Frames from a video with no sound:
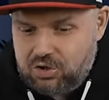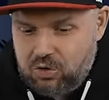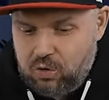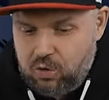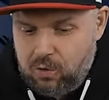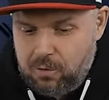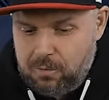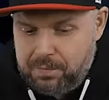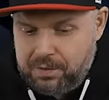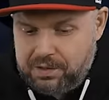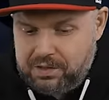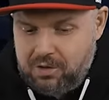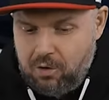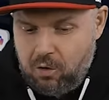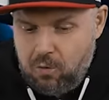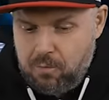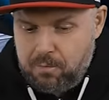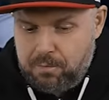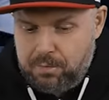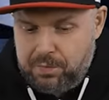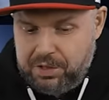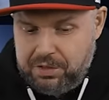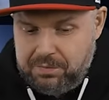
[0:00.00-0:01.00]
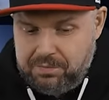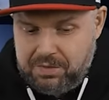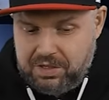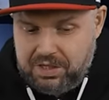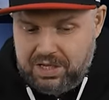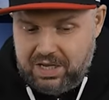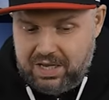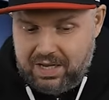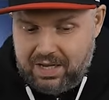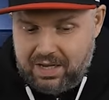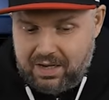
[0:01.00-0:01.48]
Adobe Premiere.
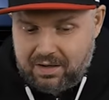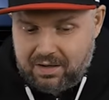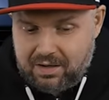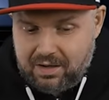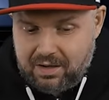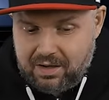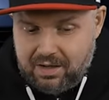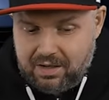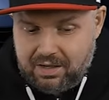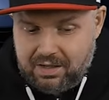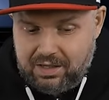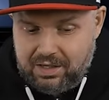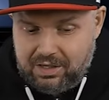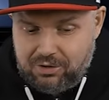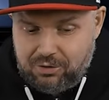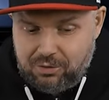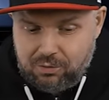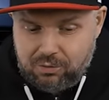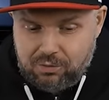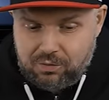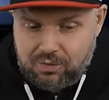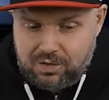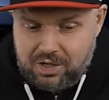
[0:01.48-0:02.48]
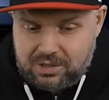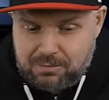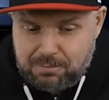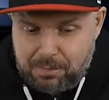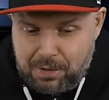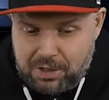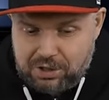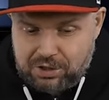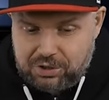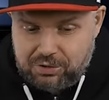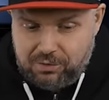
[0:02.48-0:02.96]
And here we have D D R
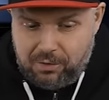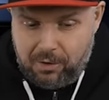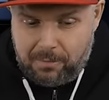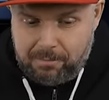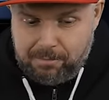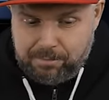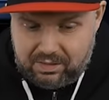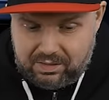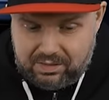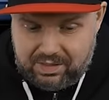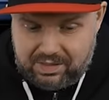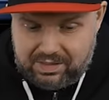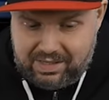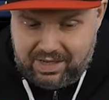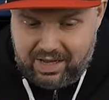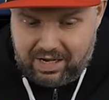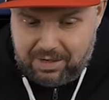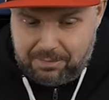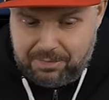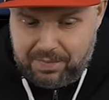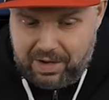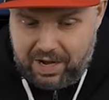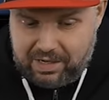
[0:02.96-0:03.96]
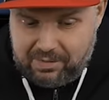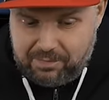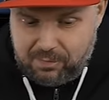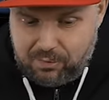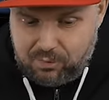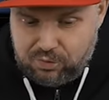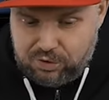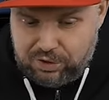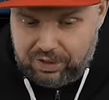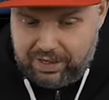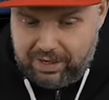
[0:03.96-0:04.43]
five.
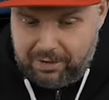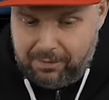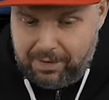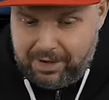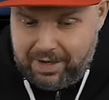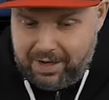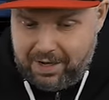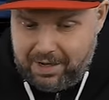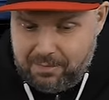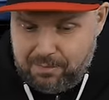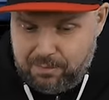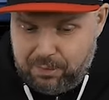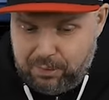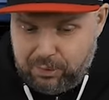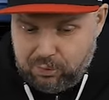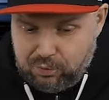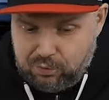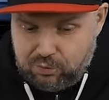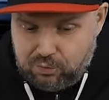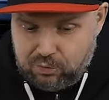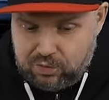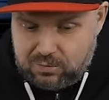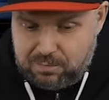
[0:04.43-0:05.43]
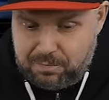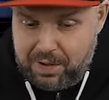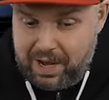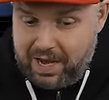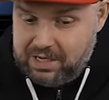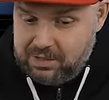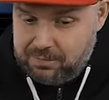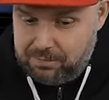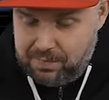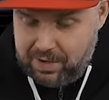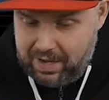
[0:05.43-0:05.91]
Bluetooth five point
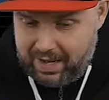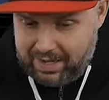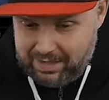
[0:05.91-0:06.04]
five.